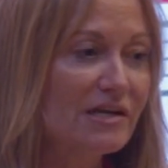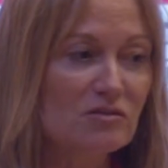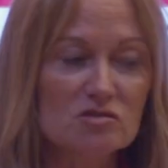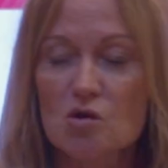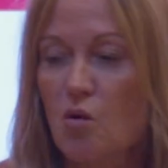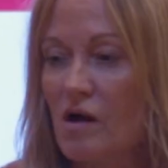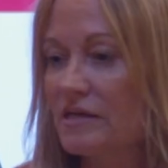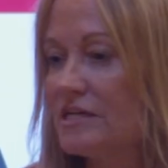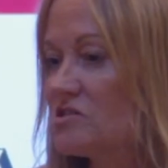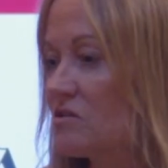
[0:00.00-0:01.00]
those
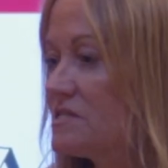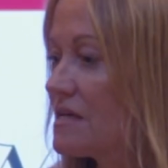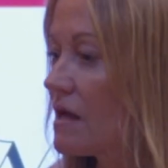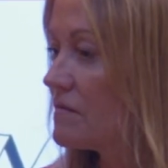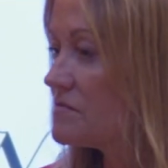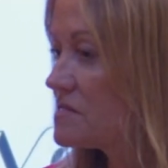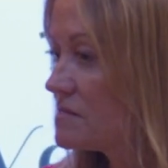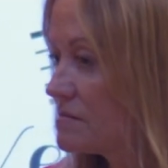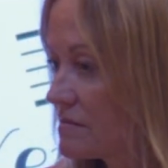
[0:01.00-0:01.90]
qualities ourselves,